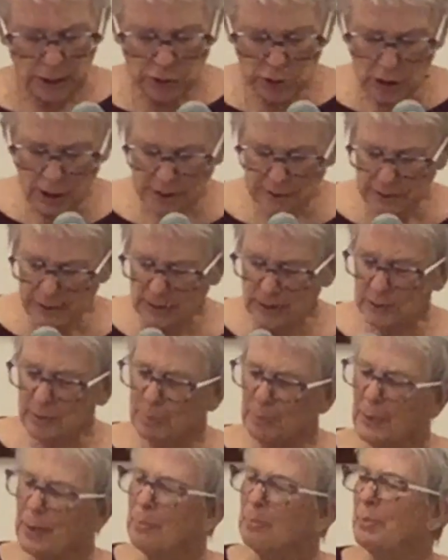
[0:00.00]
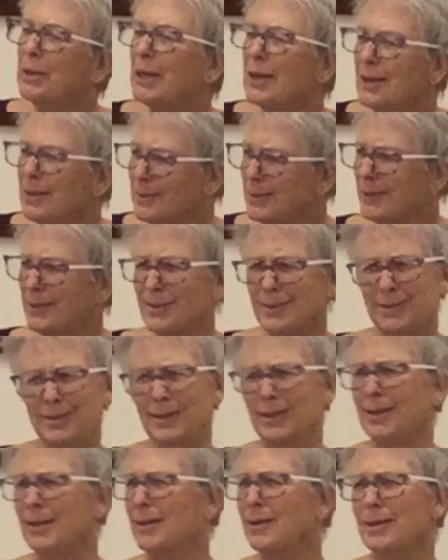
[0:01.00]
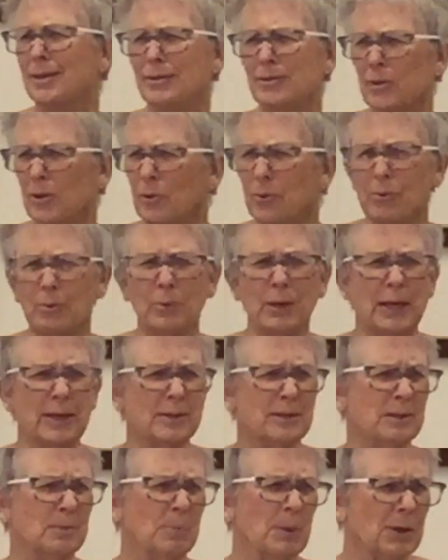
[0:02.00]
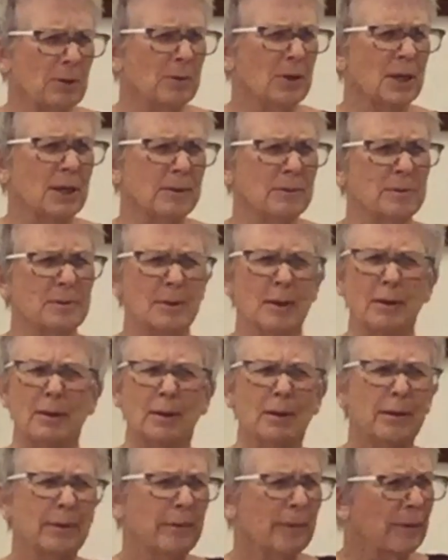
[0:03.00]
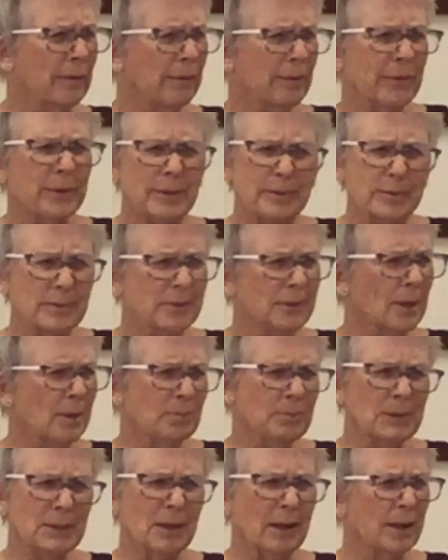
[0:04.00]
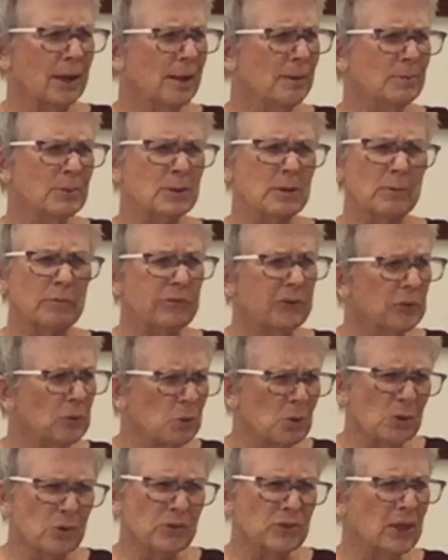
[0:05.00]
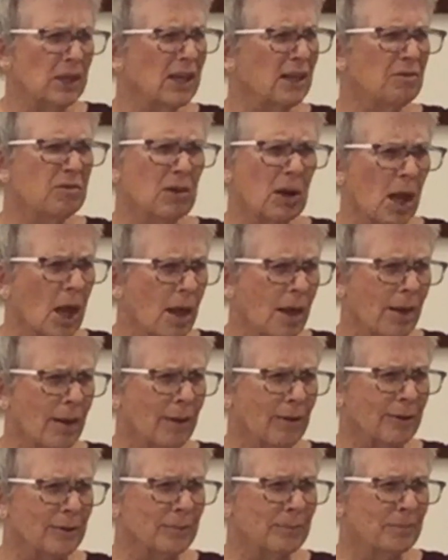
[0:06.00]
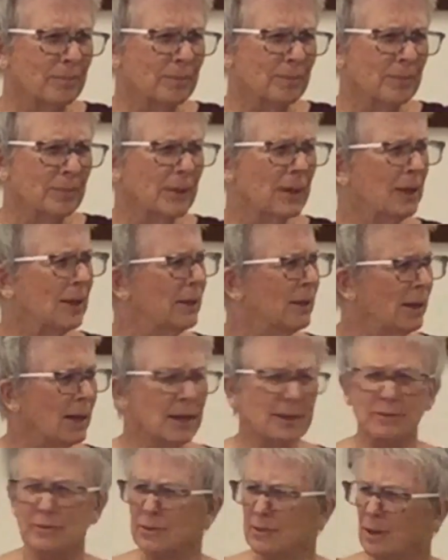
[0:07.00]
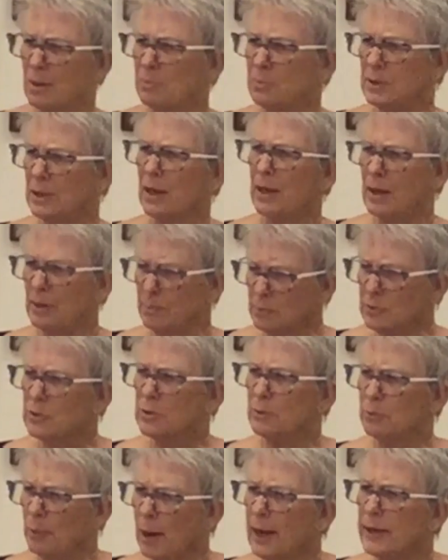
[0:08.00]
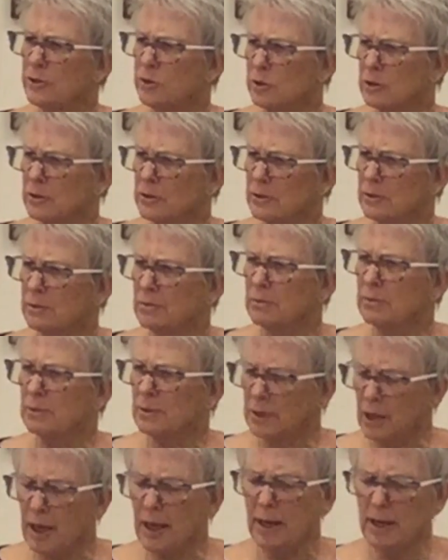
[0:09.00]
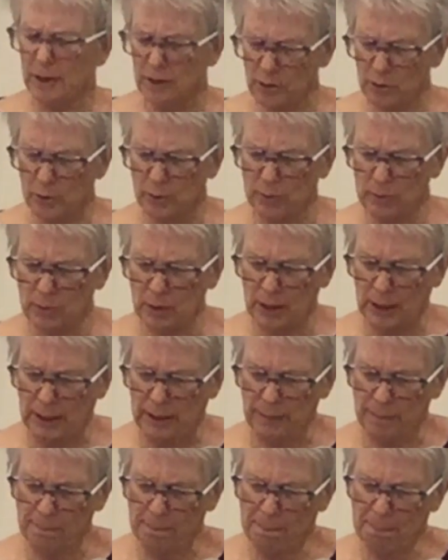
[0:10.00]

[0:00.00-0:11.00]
justice because he's seen in his own experience that sometimes the fools live long and sometimes the righteous die early.